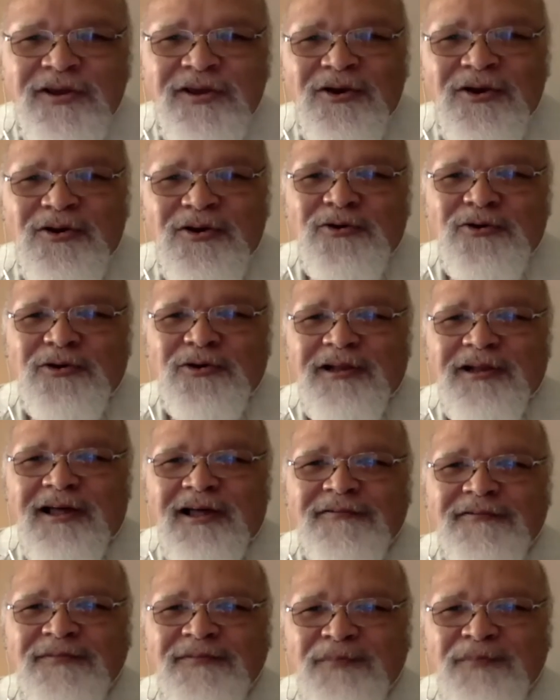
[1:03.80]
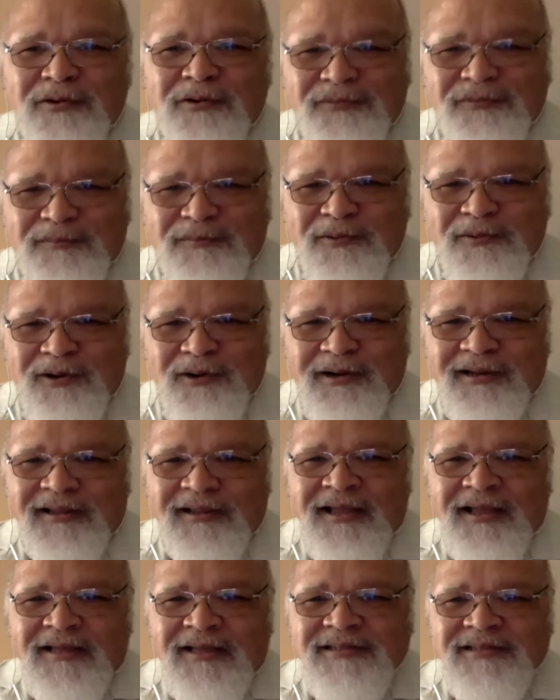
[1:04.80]
who love sports reporting,
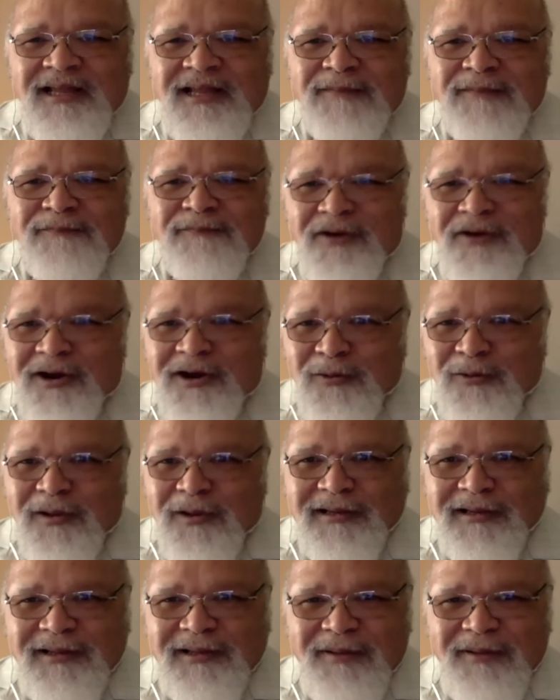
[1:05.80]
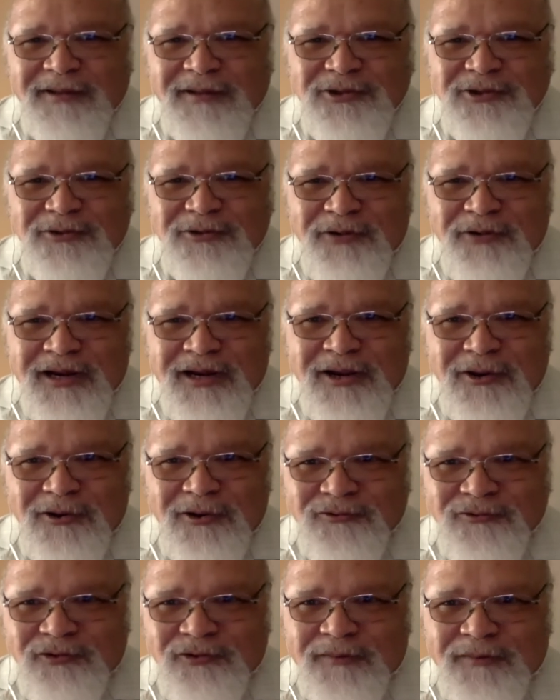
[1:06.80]
tell them very quickly about your Rio
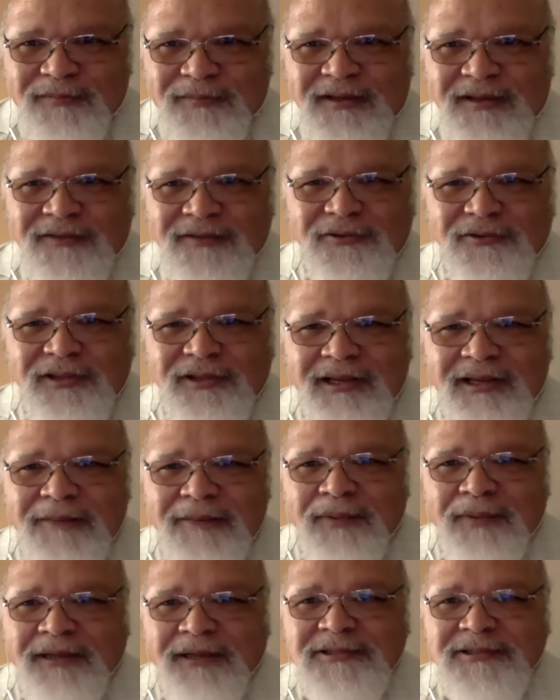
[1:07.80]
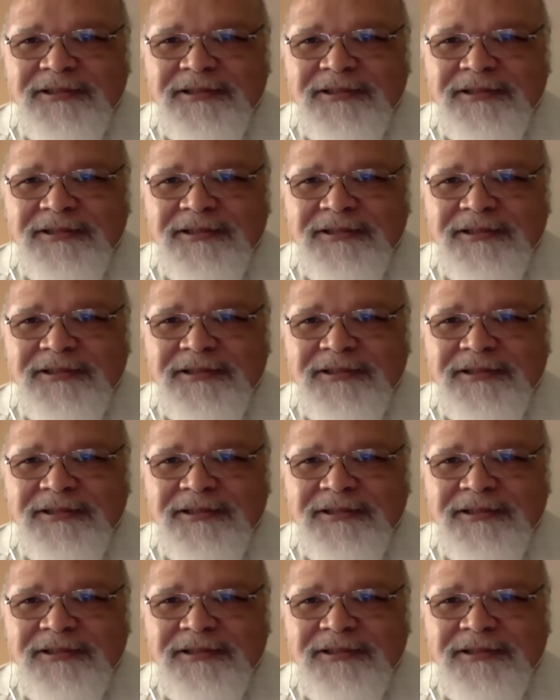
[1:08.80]
trip to the Olympics.